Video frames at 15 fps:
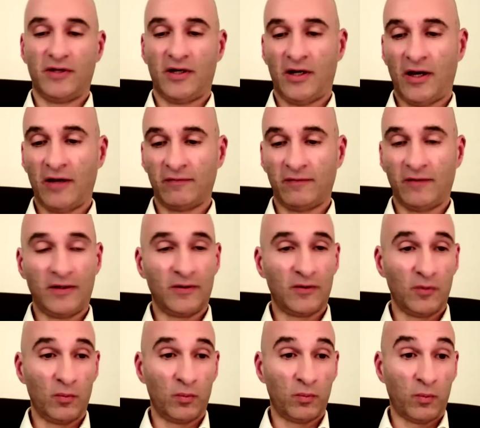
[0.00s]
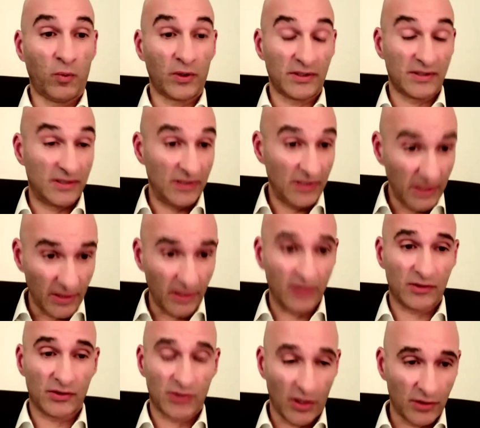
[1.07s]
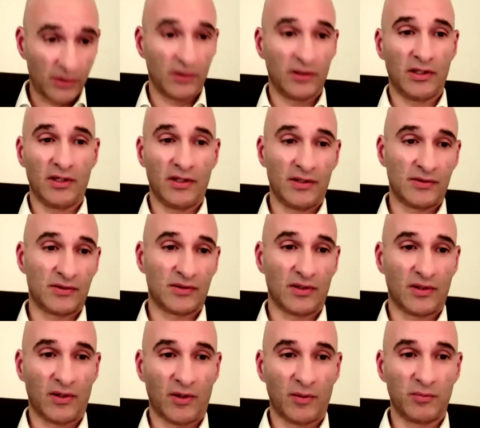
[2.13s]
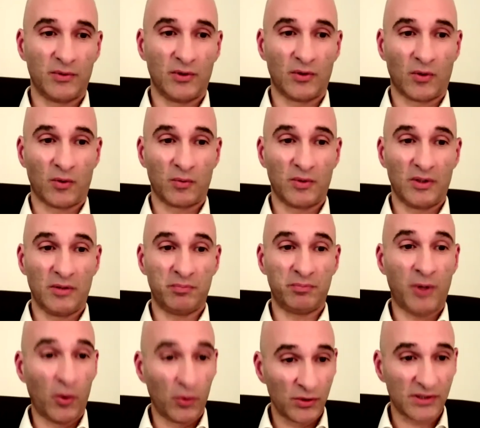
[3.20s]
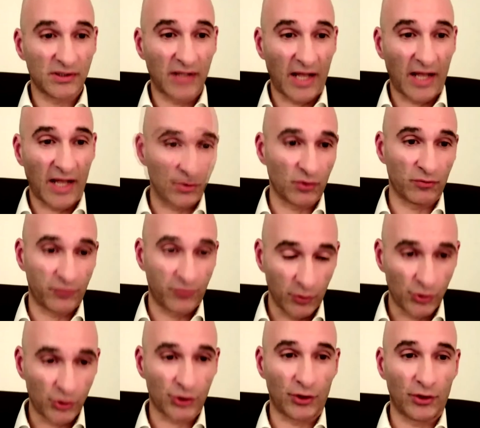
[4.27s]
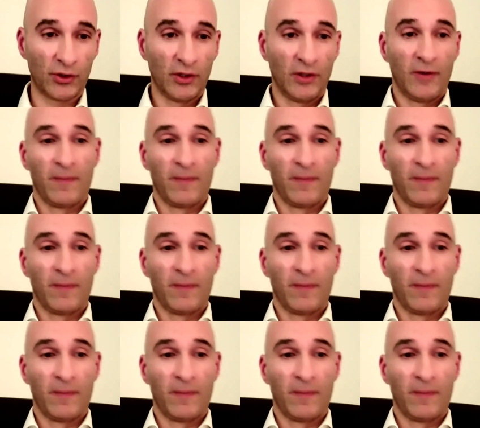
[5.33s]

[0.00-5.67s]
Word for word: Uh, I think what is needed certainly is, um, you know, post-national future.